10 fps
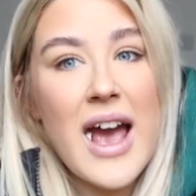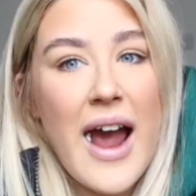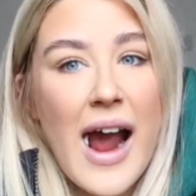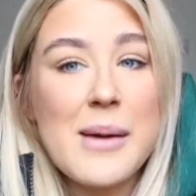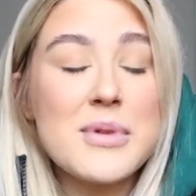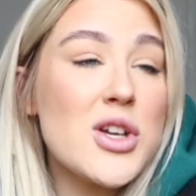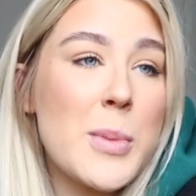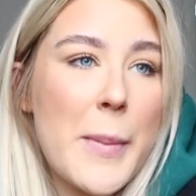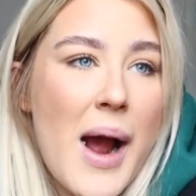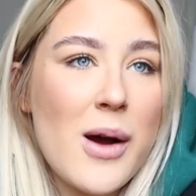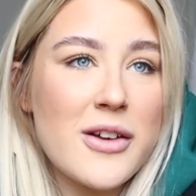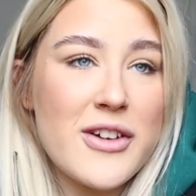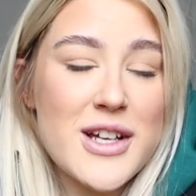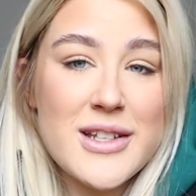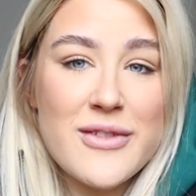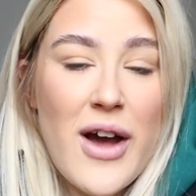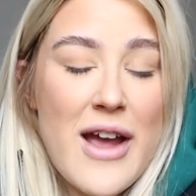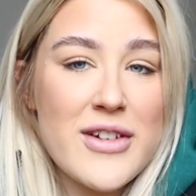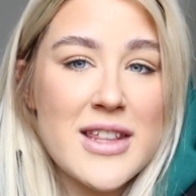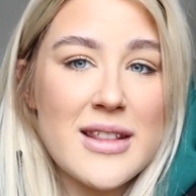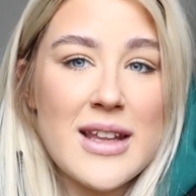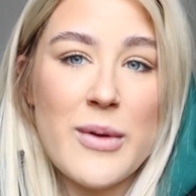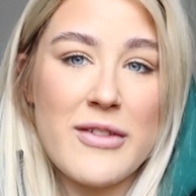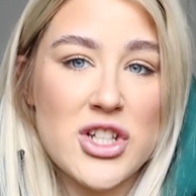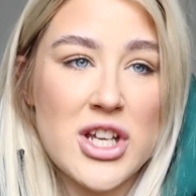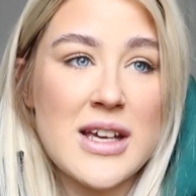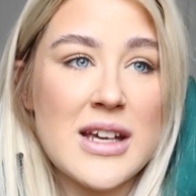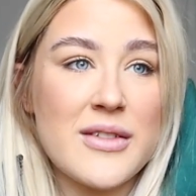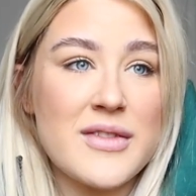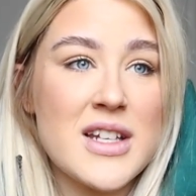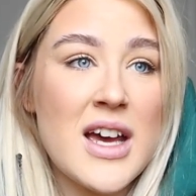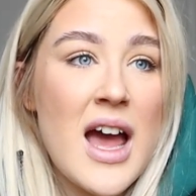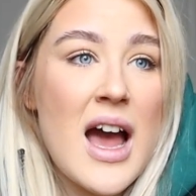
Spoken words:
Yeah, I'm super proud of us for everything that we've achieved